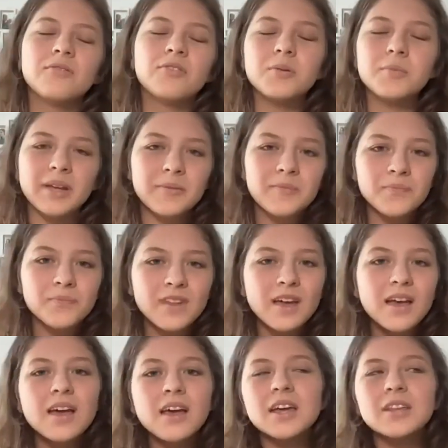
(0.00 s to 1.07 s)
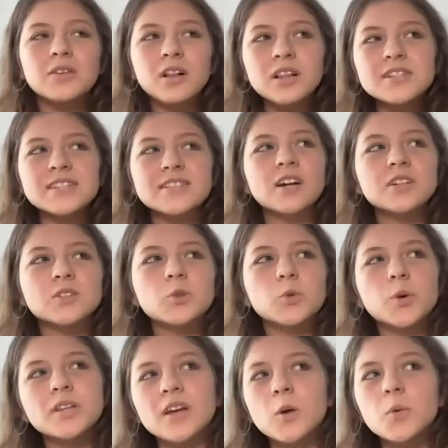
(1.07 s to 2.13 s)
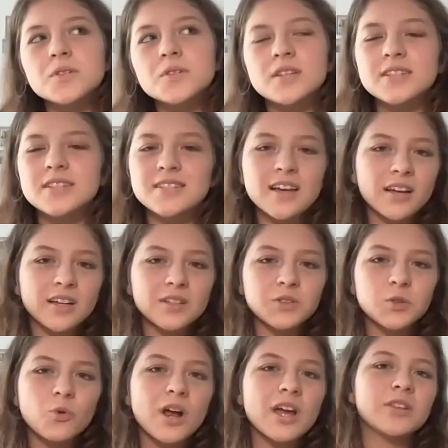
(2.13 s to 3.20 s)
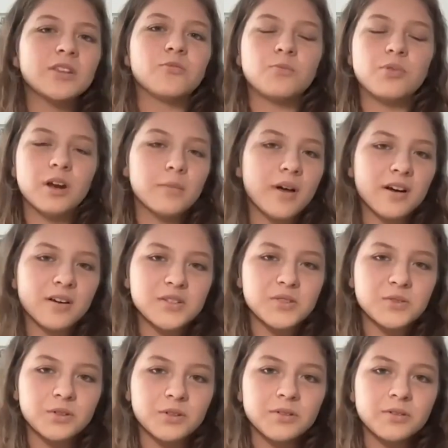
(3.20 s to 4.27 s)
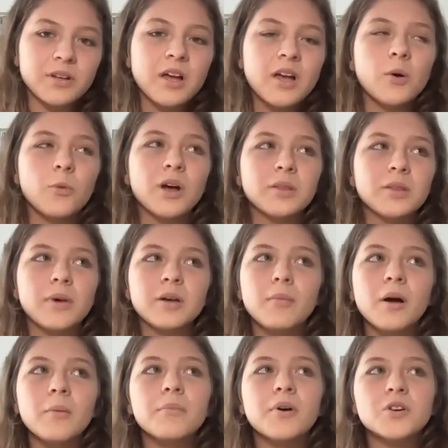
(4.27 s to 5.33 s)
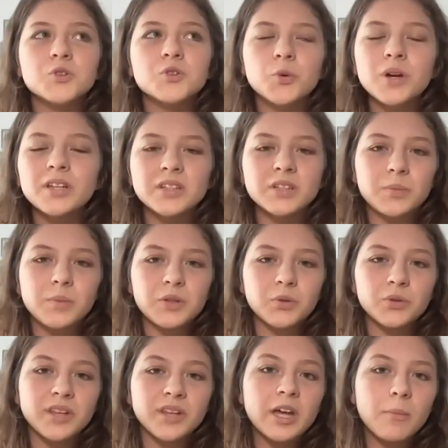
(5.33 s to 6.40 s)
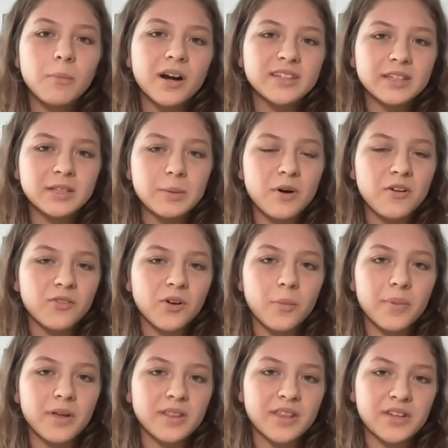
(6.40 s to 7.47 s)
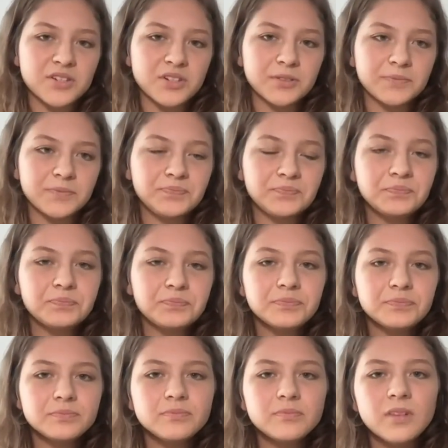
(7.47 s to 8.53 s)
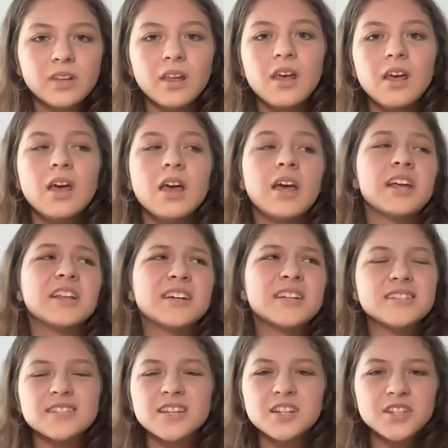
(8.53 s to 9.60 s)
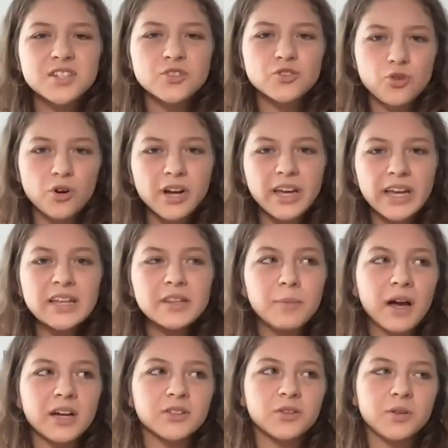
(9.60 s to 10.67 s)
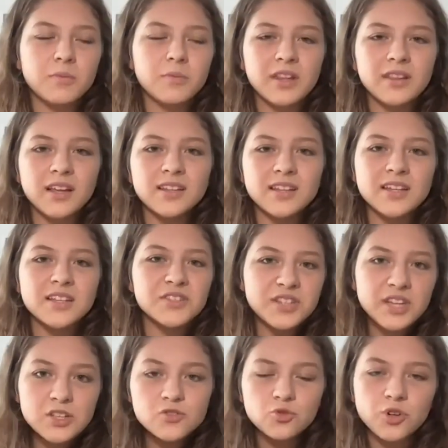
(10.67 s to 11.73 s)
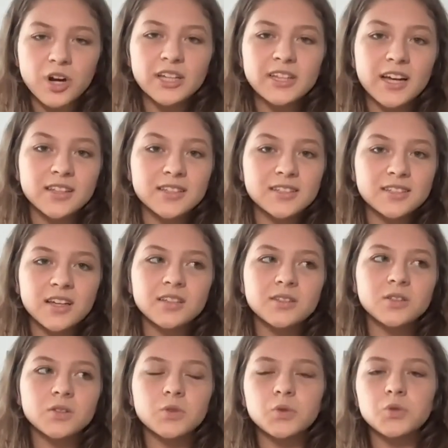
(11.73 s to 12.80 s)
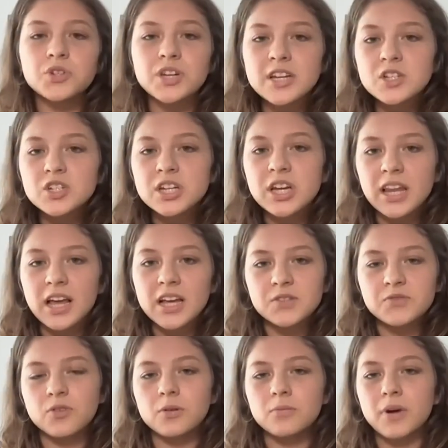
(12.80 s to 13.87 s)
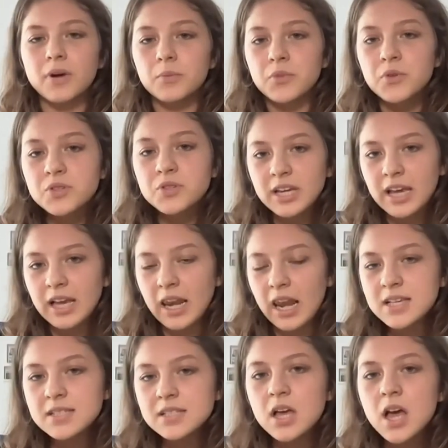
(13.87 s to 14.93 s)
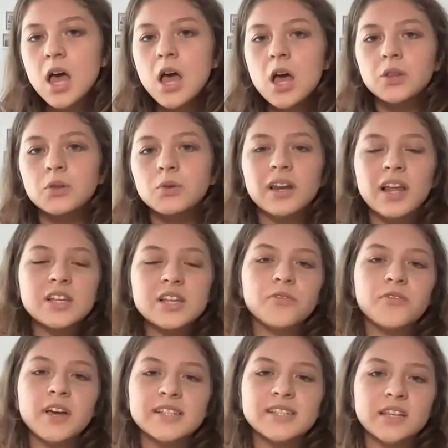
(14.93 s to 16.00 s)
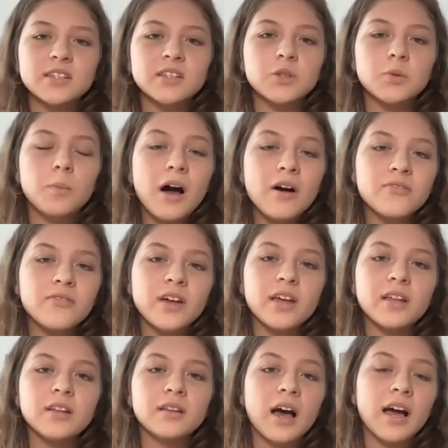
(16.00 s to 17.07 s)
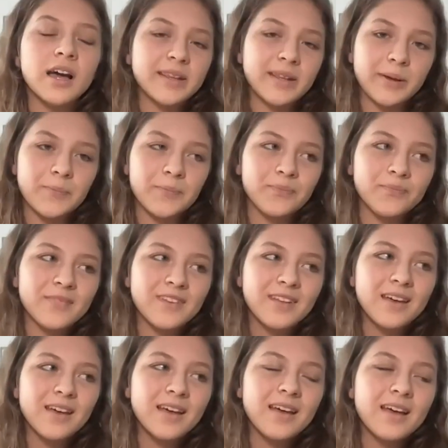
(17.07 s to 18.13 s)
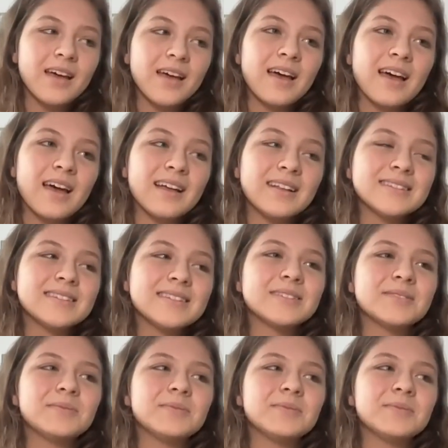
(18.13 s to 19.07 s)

For me, it all started when I was in second grade of primary school, when my mom persuaded me to take part in a math competition. It has such a strong impact on me that in sixth grade, I decided to change class from my music class to class with extended math and IT. And